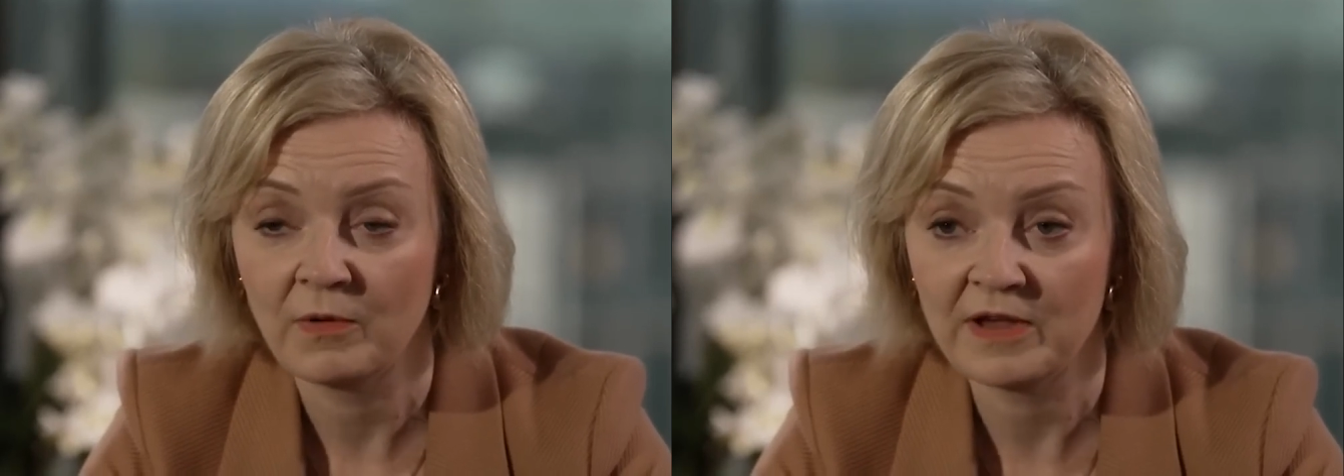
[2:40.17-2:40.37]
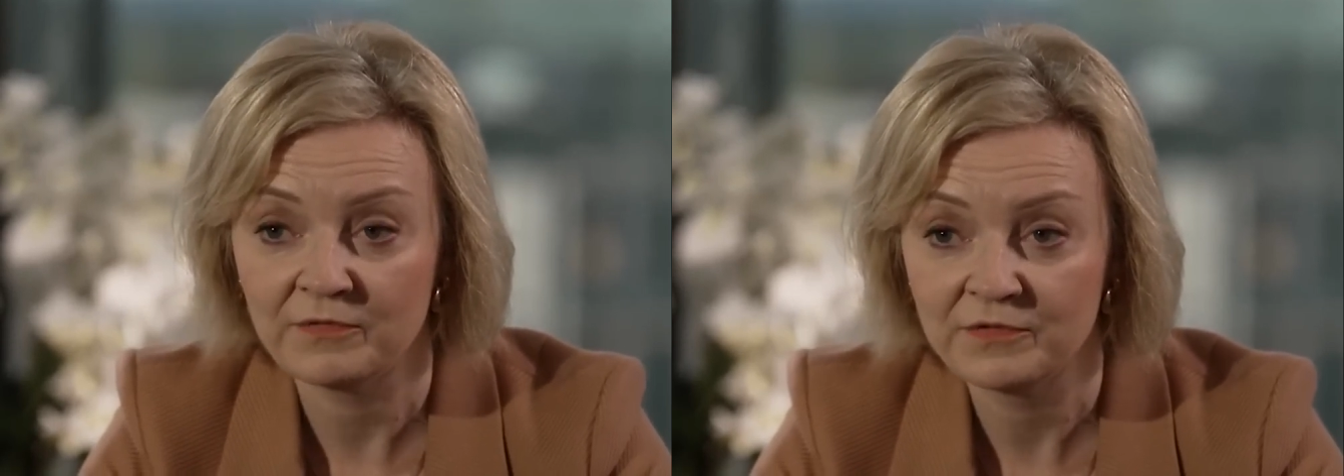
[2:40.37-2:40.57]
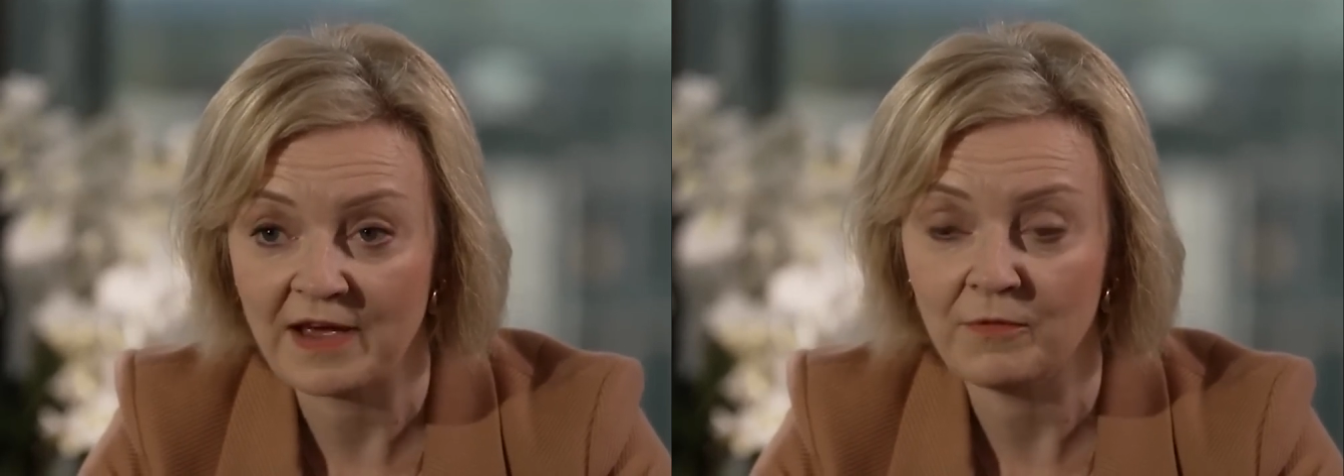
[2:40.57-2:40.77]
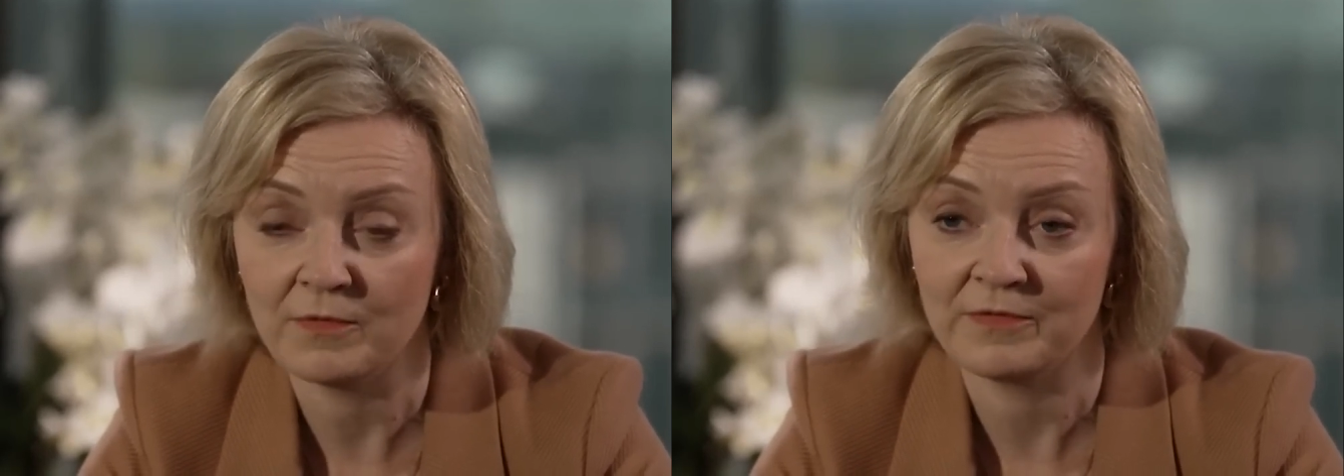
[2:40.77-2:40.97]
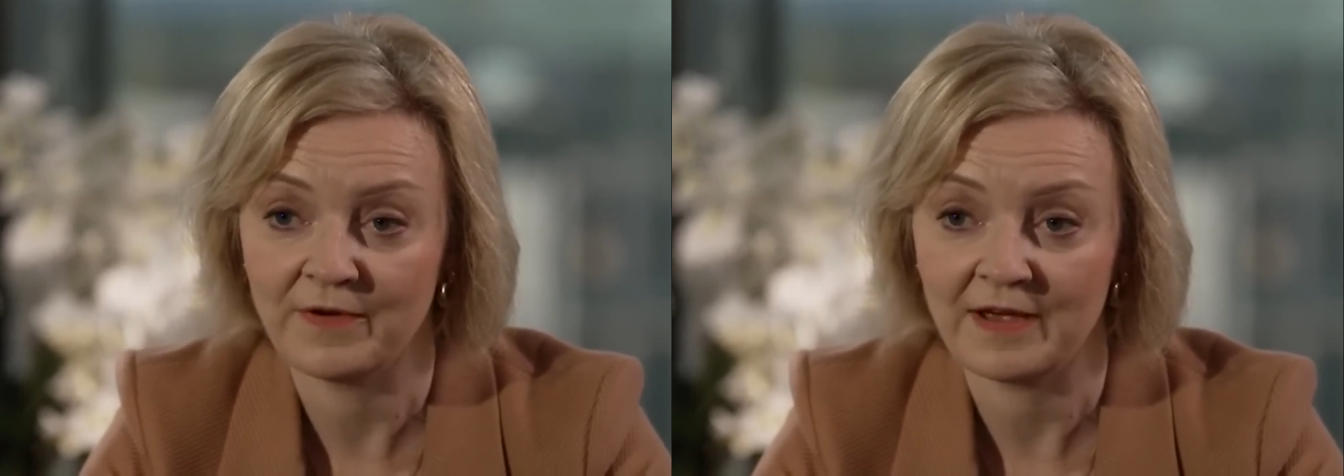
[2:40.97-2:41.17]
We have dealt
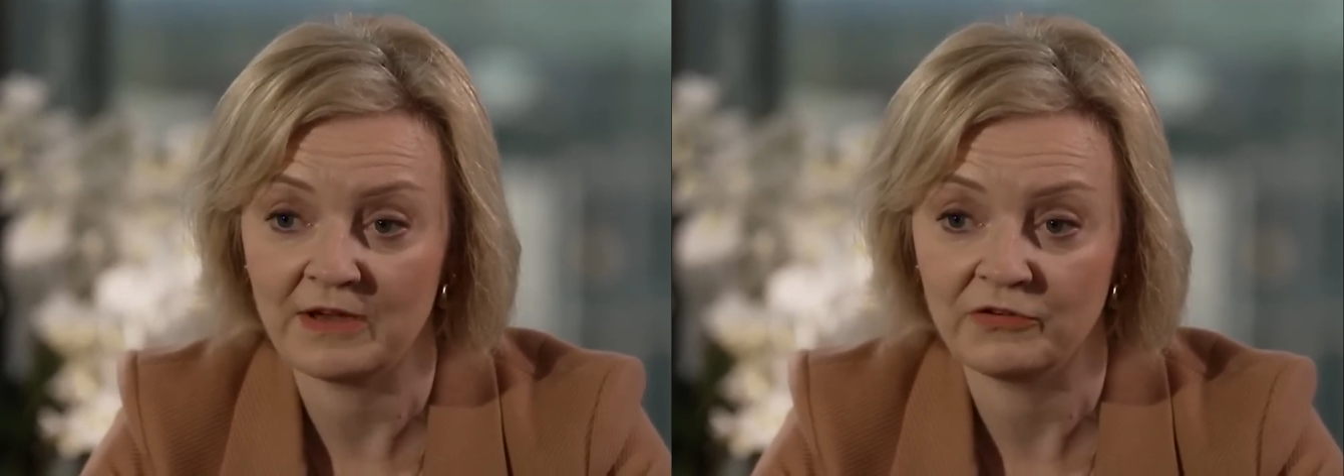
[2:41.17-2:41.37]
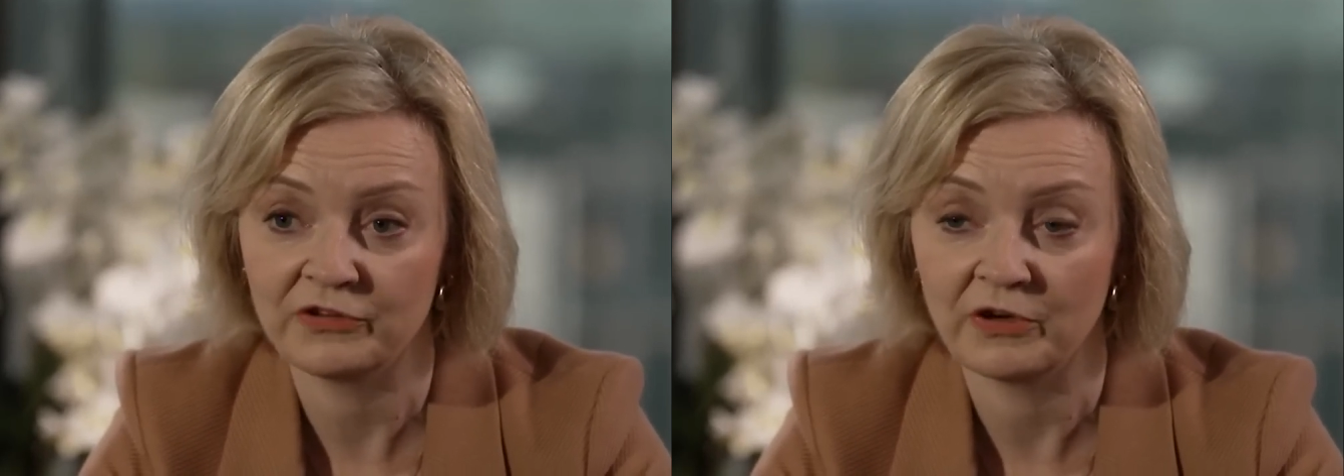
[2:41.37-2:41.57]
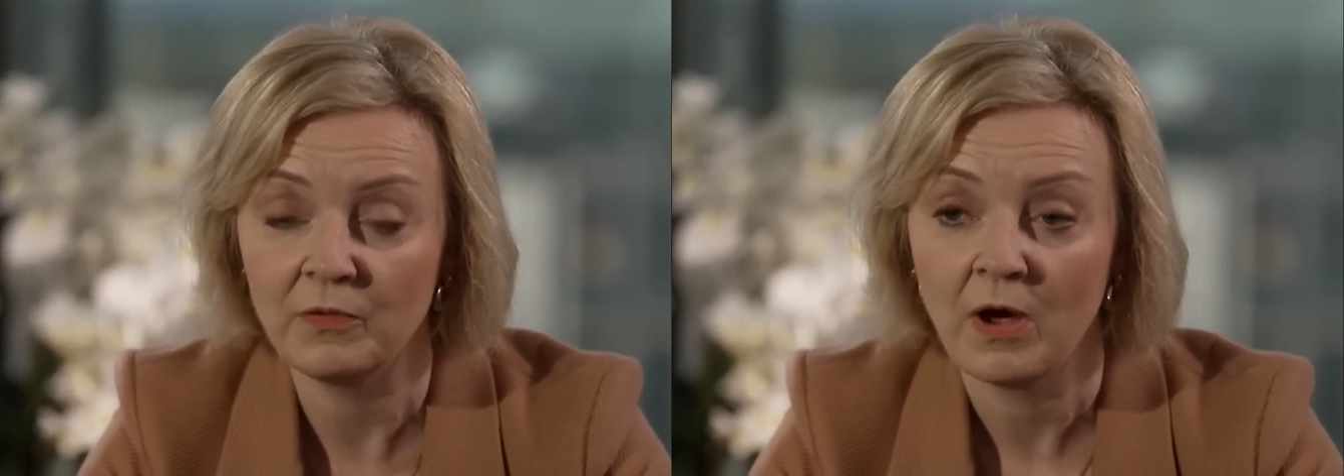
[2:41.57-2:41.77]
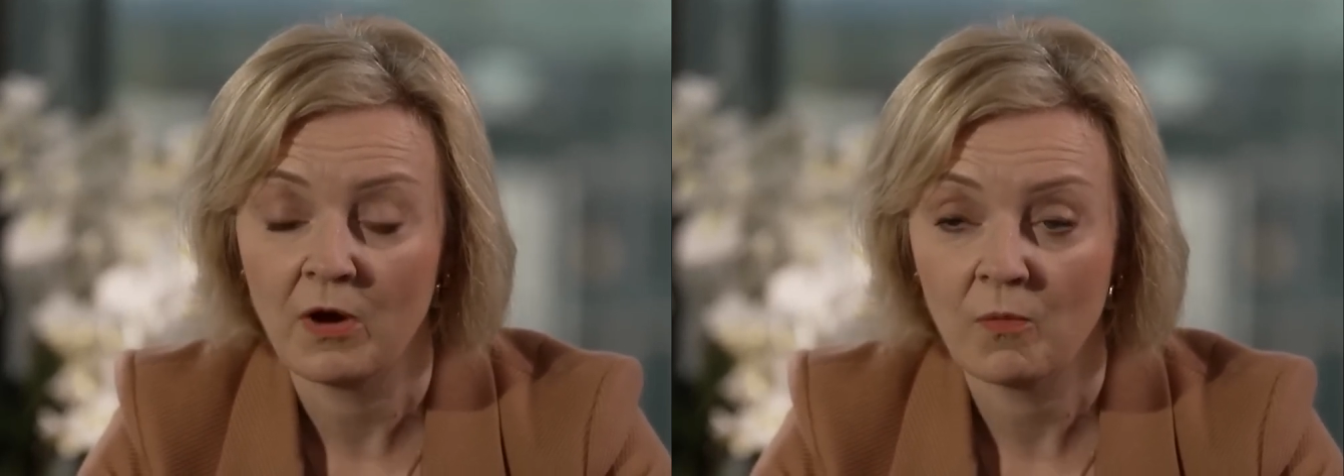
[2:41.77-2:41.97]
with that issue.